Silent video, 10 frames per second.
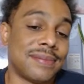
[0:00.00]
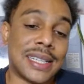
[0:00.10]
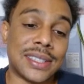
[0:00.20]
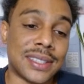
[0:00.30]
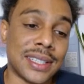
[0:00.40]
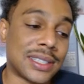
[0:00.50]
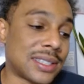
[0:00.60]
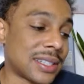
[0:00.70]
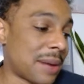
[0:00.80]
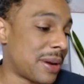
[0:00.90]

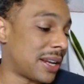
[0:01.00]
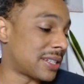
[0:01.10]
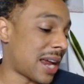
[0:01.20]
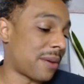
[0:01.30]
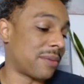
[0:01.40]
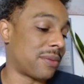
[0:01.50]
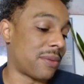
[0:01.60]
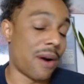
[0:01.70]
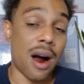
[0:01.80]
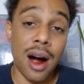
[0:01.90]
I mean, it's not
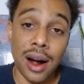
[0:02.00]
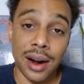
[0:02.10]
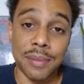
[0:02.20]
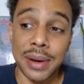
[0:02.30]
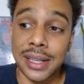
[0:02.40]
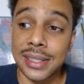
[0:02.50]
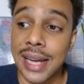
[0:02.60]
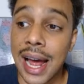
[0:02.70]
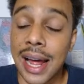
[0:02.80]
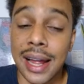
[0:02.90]
wrong, but it's
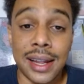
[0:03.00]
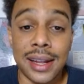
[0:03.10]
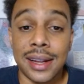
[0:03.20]
not